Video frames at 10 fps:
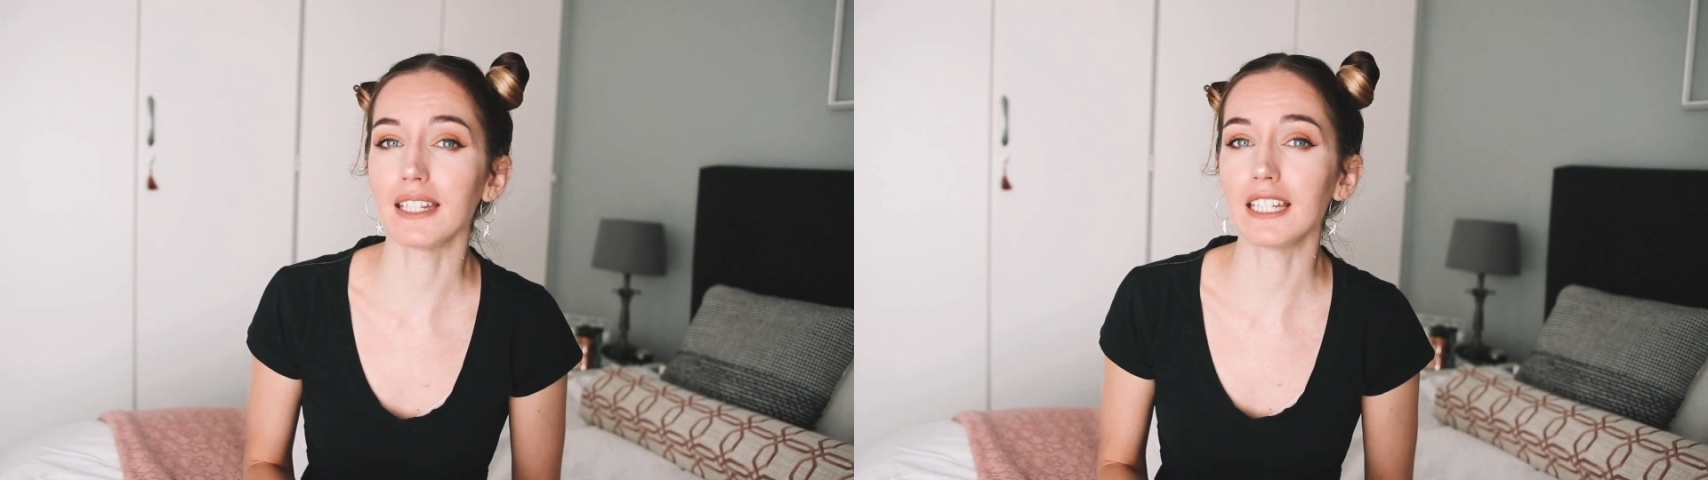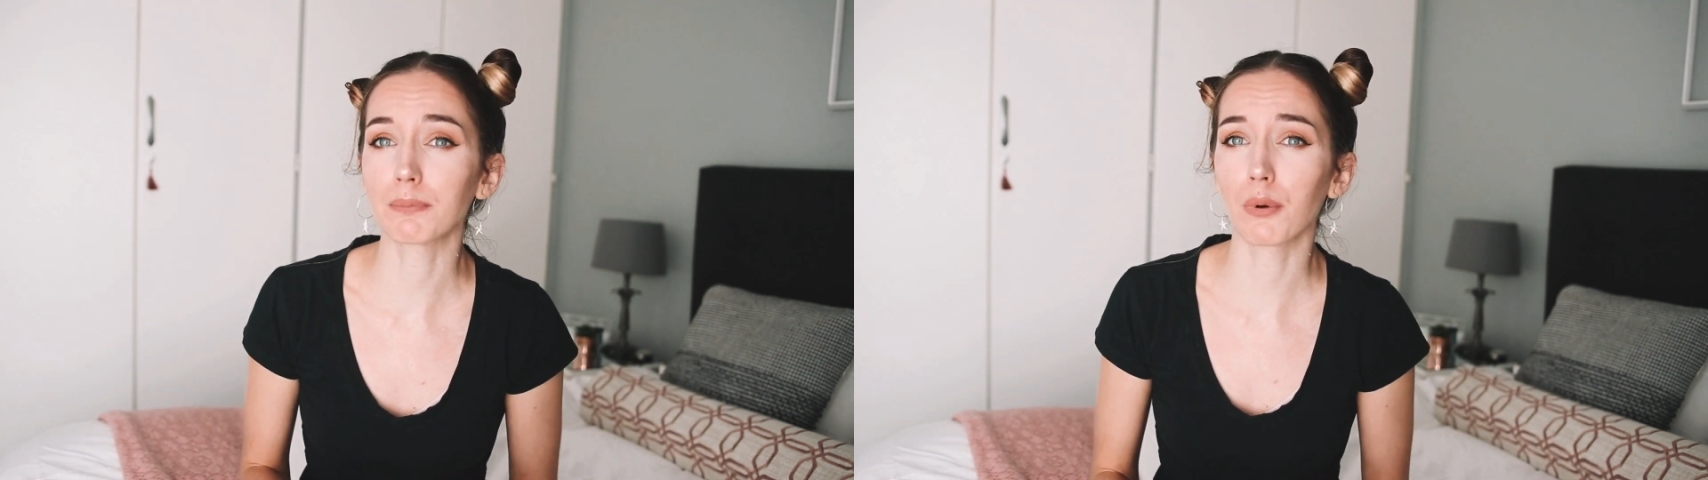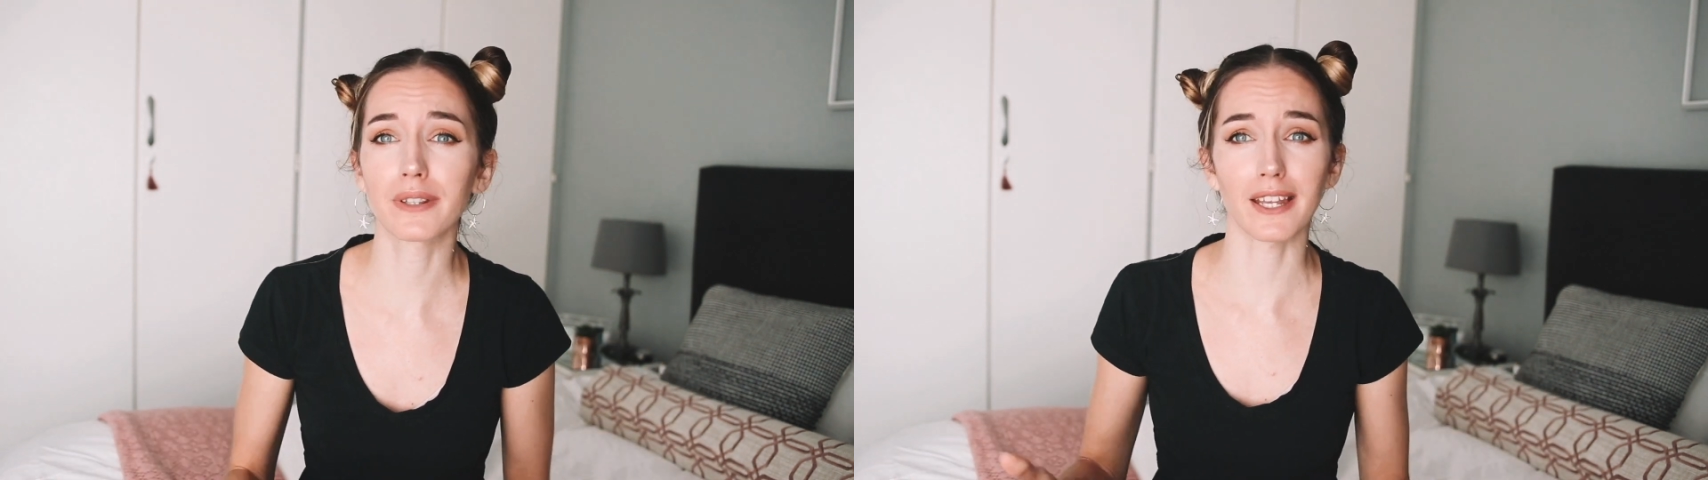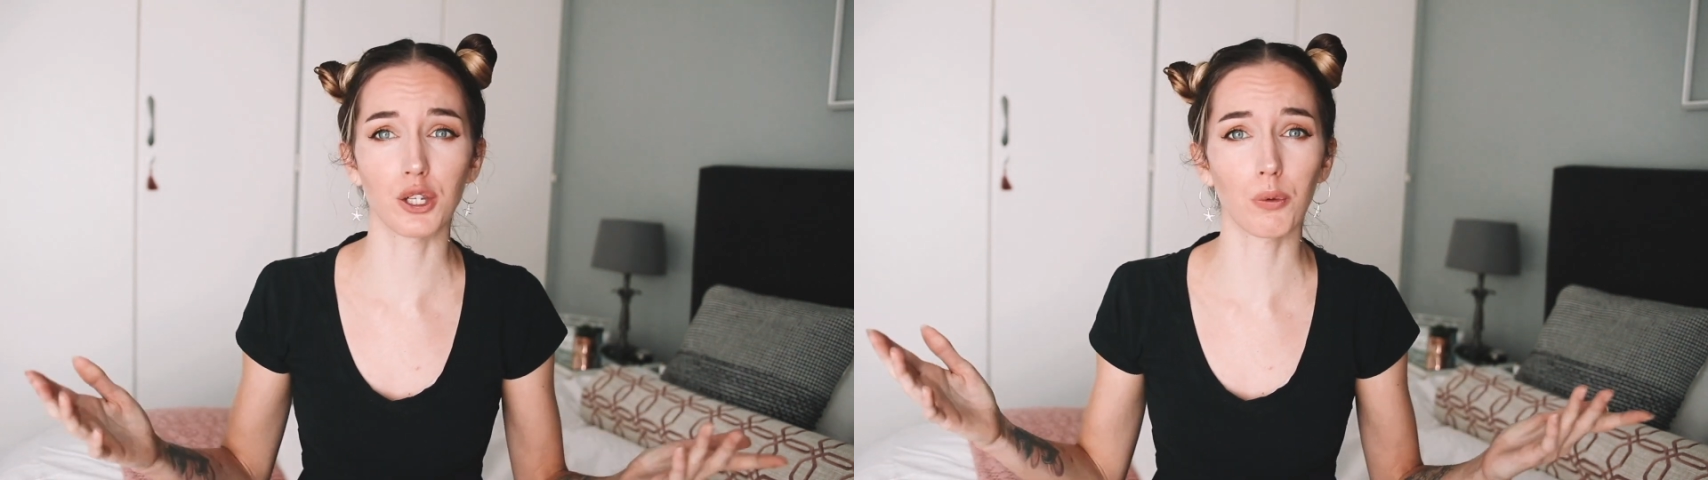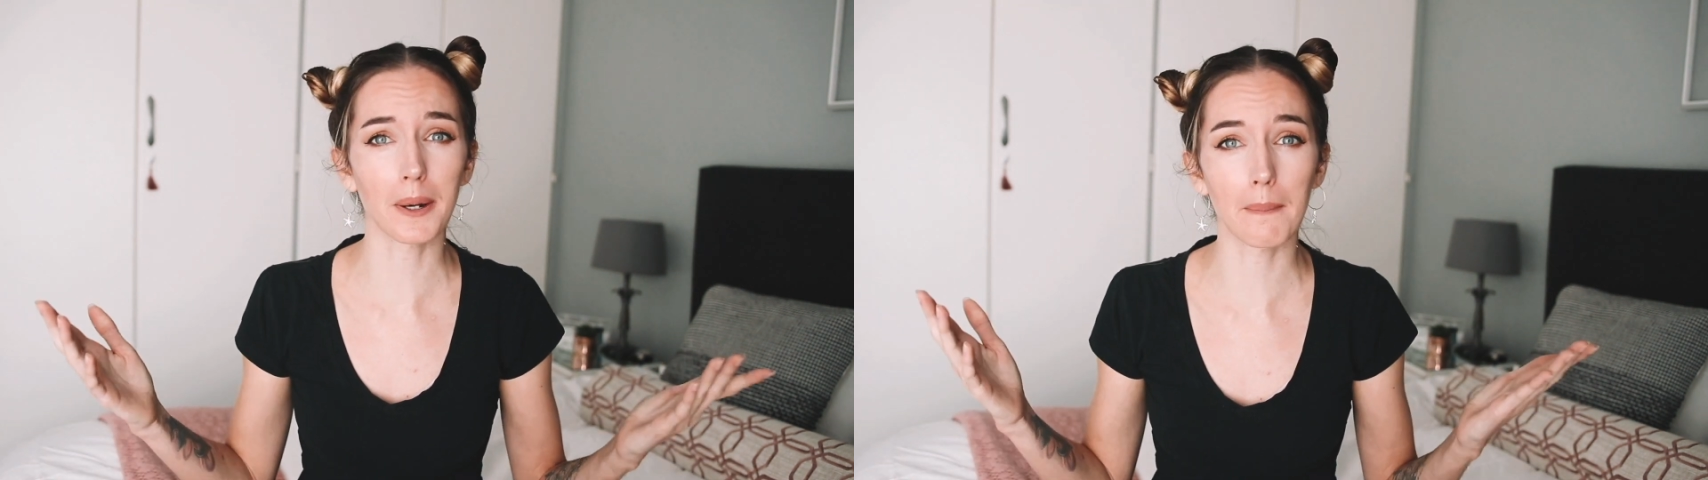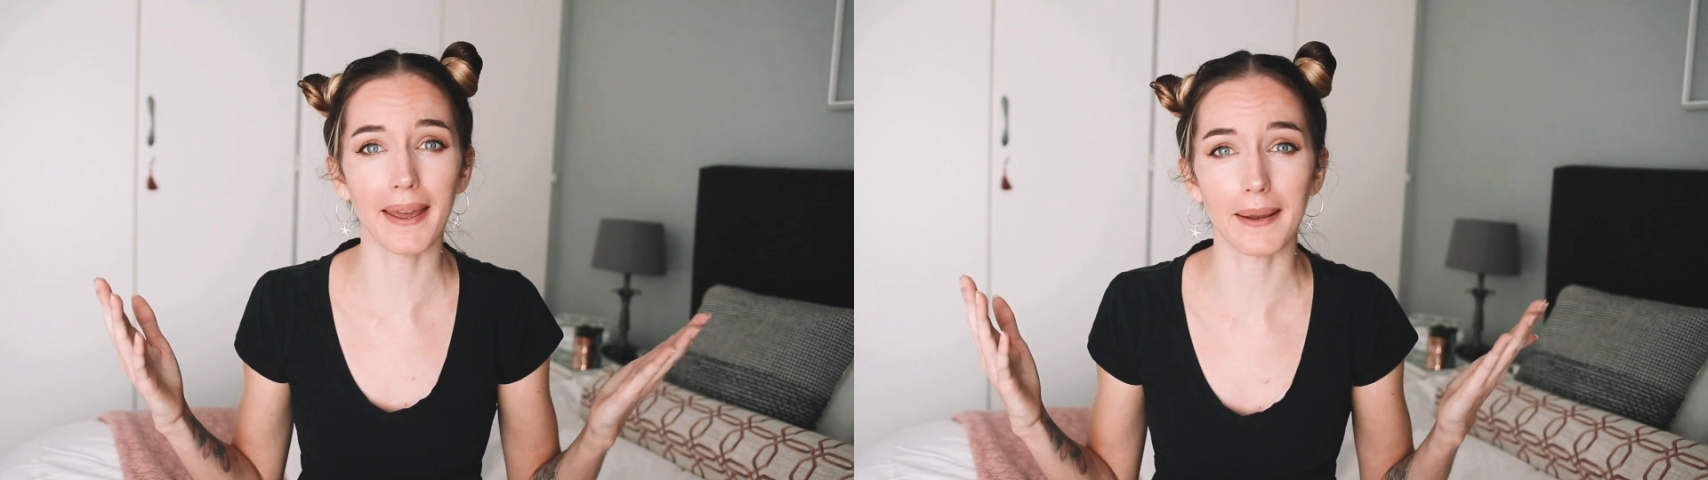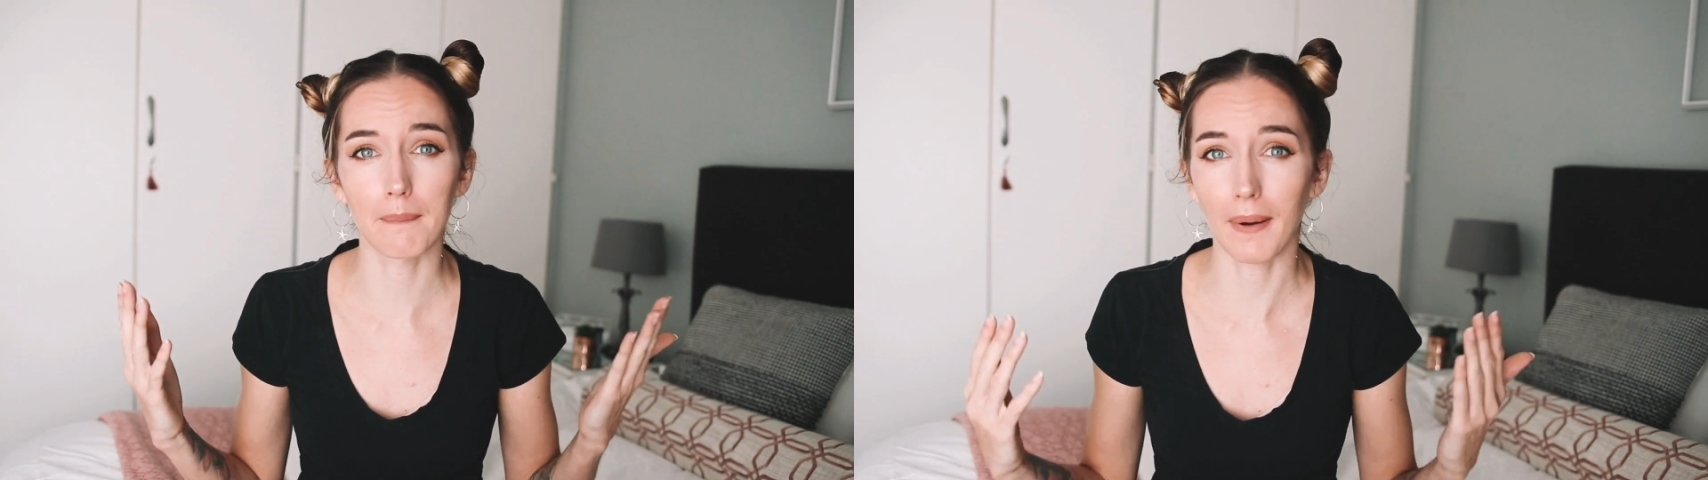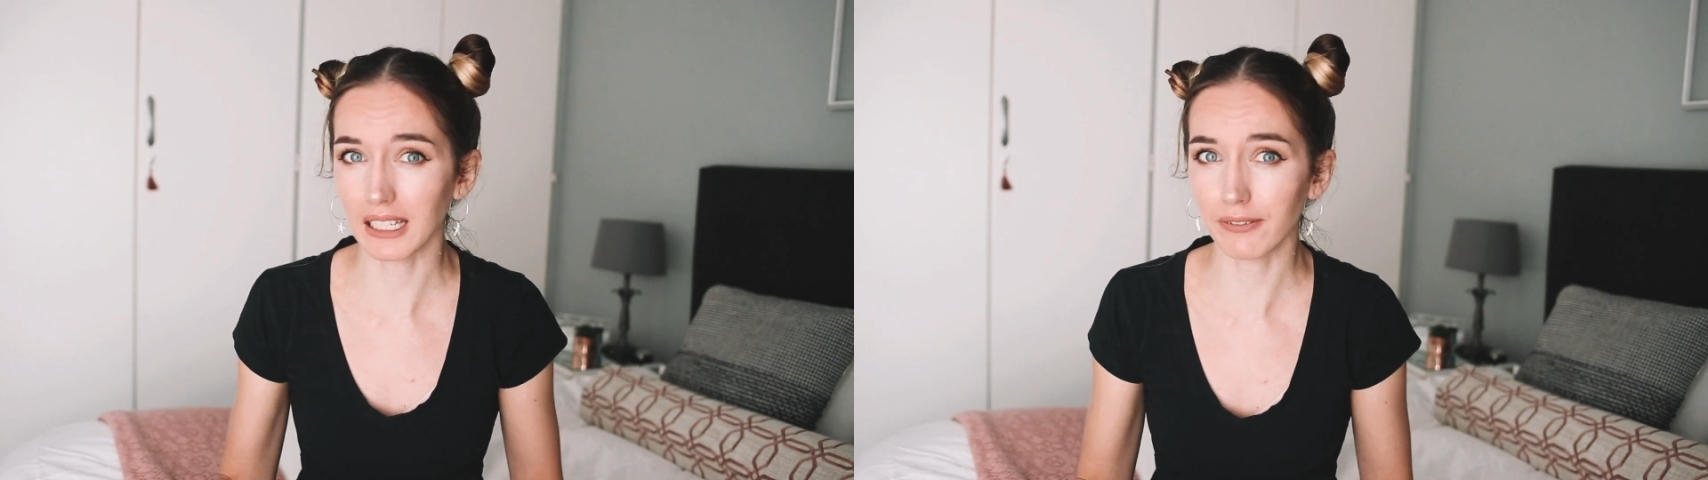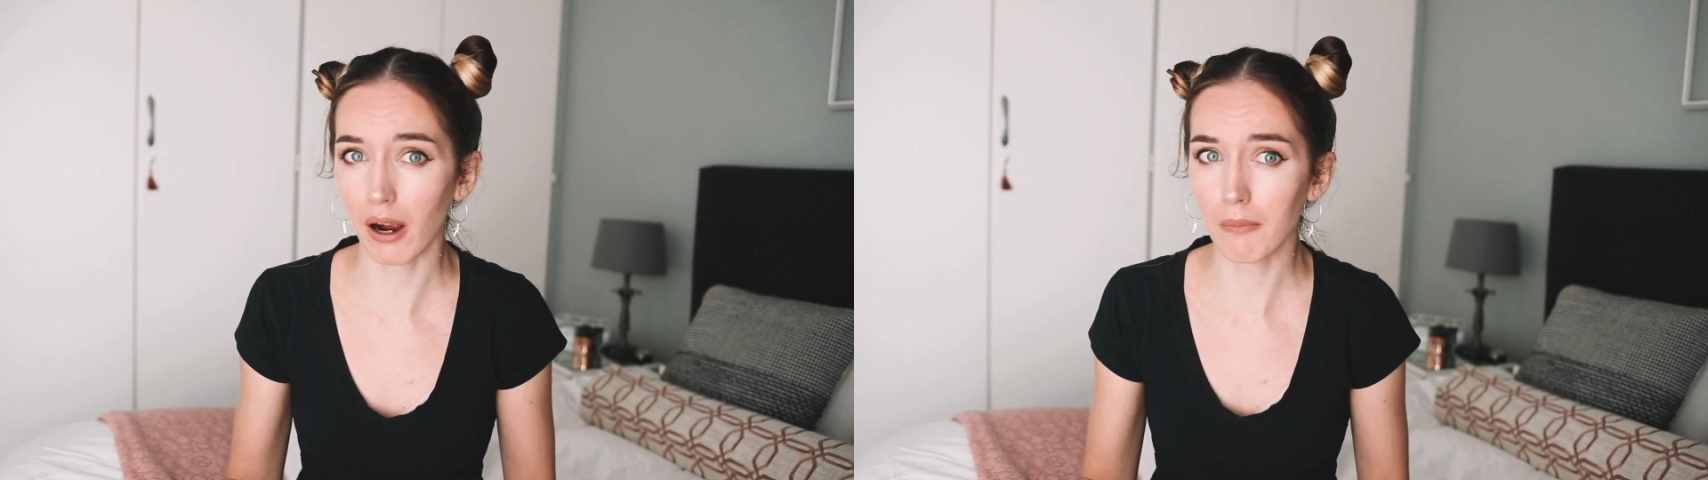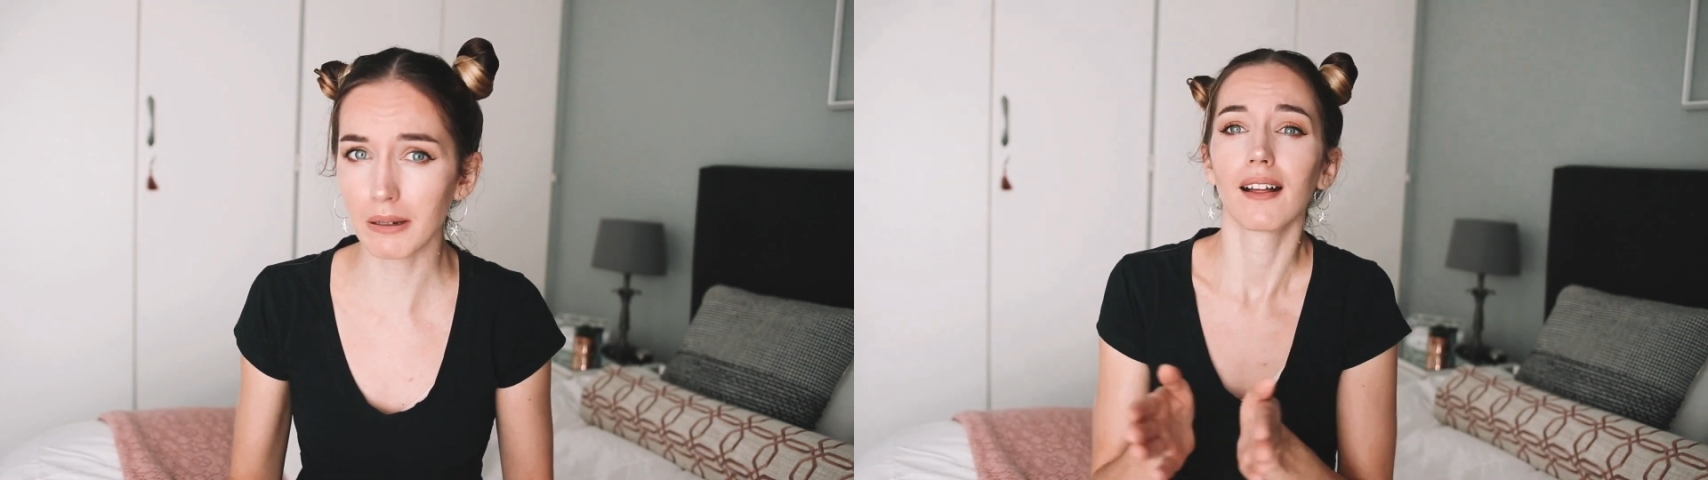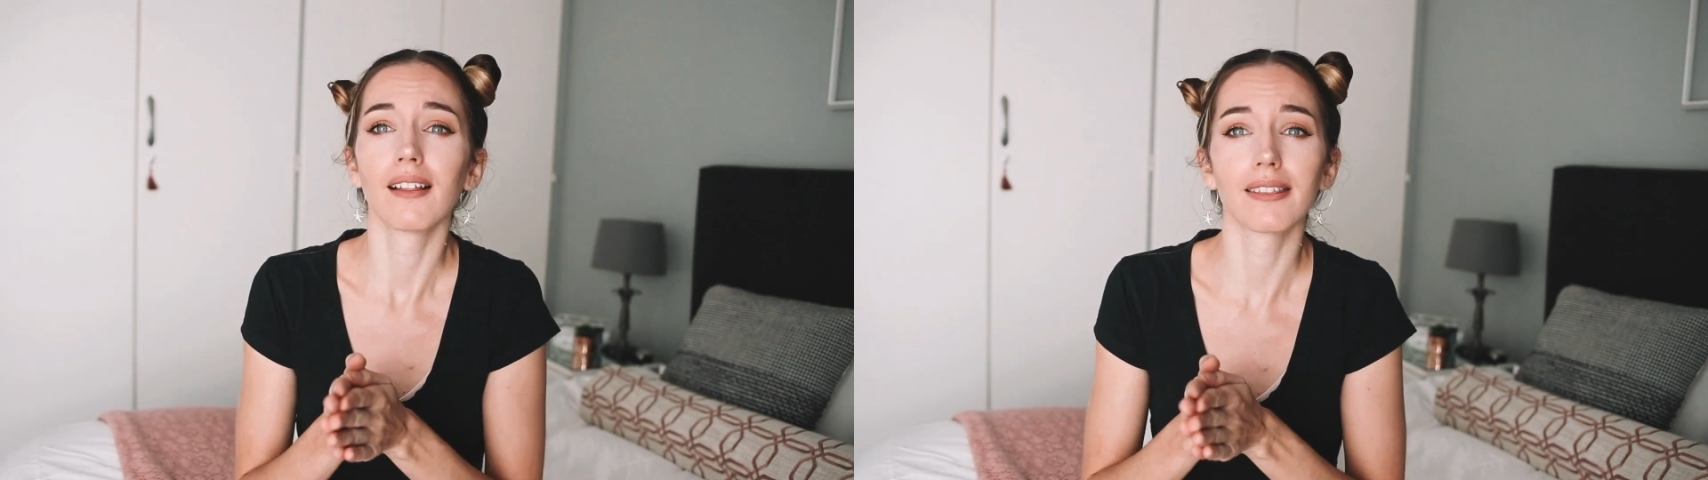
esports and you want to make money from it,